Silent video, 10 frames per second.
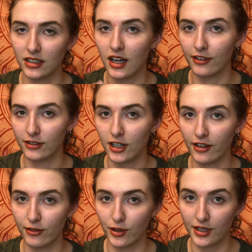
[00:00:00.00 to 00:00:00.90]
after
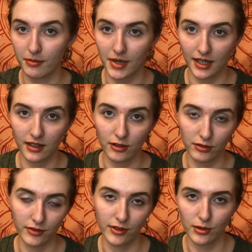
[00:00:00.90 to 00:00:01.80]
I've already made a
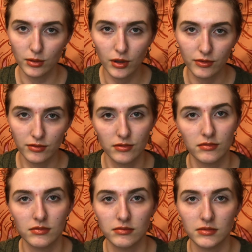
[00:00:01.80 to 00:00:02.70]
review of
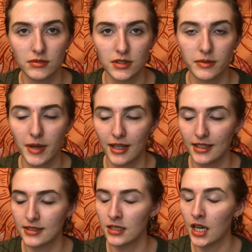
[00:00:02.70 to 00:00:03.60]
the
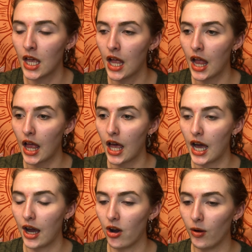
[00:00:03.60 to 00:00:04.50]
palettes
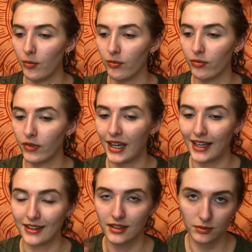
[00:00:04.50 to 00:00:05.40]

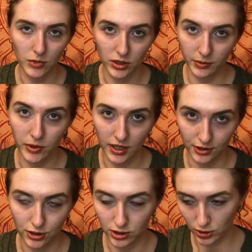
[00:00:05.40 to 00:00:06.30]
and multiple
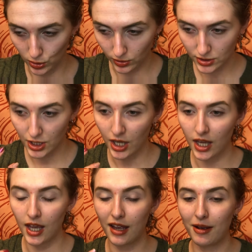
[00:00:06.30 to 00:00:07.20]
other looks,
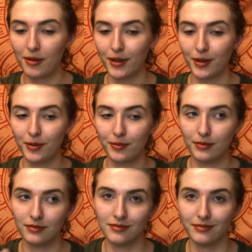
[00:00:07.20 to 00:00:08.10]

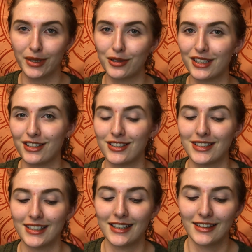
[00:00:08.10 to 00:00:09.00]
because I
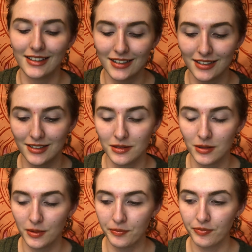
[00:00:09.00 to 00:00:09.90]
just, in the
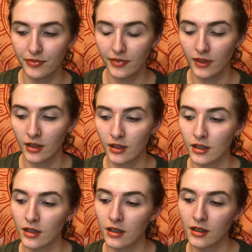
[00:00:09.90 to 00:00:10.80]

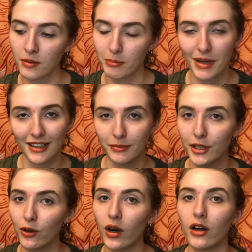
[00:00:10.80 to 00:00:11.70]
palette
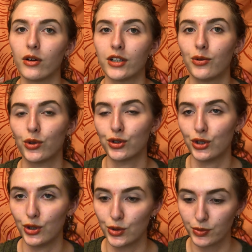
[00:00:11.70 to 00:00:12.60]
bingo, I already want to
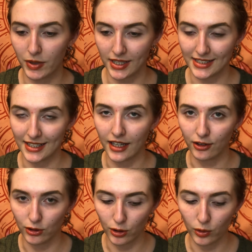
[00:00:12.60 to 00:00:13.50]
use palettes that I
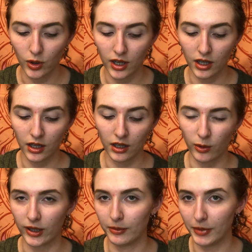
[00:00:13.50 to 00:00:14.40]
know
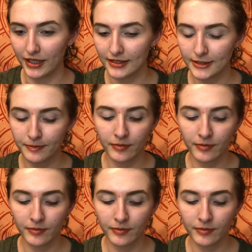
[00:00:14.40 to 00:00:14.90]
quite a bit.